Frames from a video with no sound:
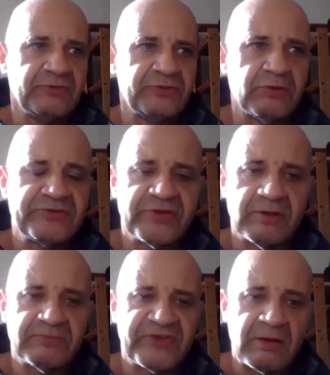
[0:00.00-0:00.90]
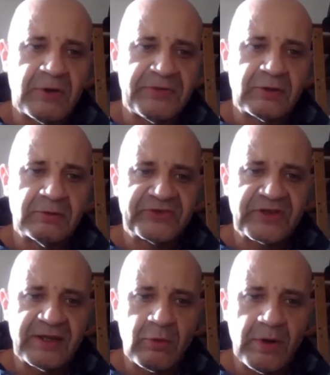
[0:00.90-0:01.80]
during term time when they come to
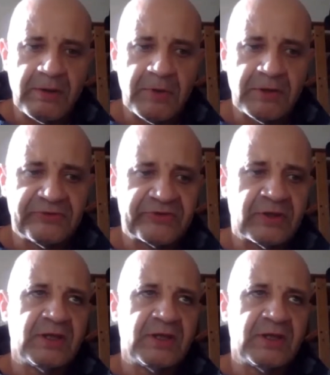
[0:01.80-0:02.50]
get equipment,